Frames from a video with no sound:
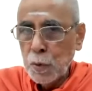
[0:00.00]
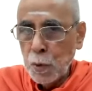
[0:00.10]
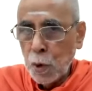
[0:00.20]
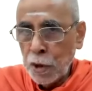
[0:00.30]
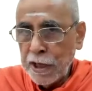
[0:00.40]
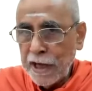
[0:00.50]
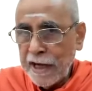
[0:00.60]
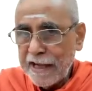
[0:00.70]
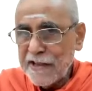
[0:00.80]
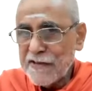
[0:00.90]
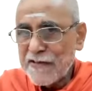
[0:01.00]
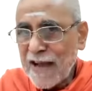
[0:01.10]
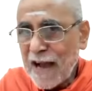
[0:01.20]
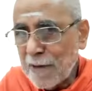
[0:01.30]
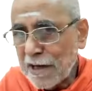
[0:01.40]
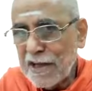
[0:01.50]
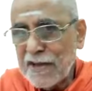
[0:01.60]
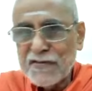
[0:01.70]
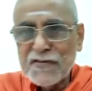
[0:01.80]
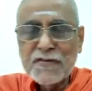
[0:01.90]
Don't need any
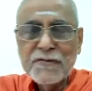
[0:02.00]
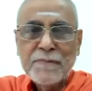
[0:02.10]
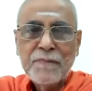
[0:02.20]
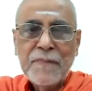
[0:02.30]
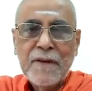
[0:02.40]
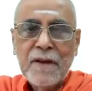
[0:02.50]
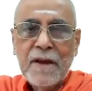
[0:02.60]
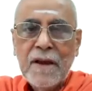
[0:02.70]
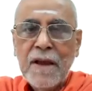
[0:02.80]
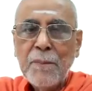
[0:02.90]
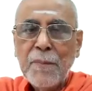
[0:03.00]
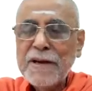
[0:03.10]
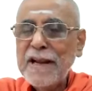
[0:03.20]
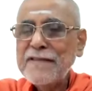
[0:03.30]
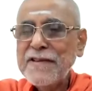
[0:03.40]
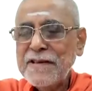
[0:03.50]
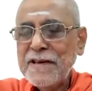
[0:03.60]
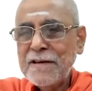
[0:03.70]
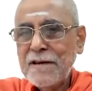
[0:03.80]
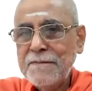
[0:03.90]
samagris, materials,
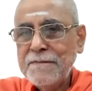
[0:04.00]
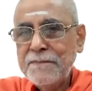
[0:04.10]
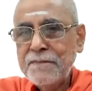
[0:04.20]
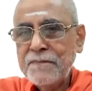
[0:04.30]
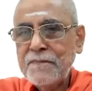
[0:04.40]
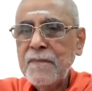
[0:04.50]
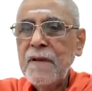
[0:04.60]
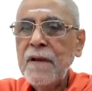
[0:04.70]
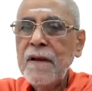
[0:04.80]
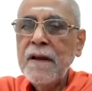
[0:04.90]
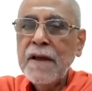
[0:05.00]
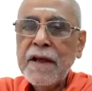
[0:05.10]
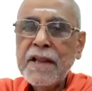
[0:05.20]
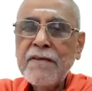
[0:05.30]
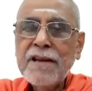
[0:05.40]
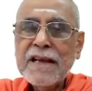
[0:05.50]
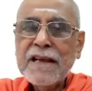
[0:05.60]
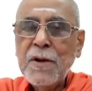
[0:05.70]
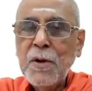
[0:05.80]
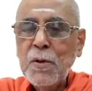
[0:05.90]
etc. Anyone
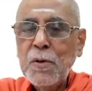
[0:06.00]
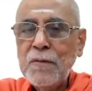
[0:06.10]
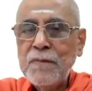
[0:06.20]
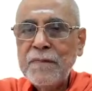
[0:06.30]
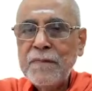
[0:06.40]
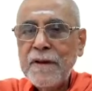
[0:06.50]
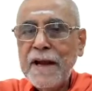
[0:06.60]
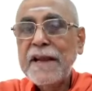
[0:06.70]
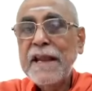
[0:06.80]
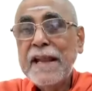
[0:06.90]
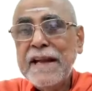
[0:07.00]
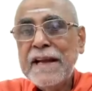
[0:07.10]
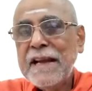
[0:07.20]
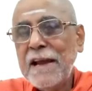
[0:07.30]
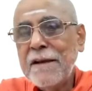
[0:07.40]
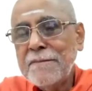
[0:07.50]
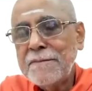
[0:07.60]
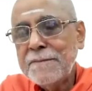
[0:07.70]
can do at any time.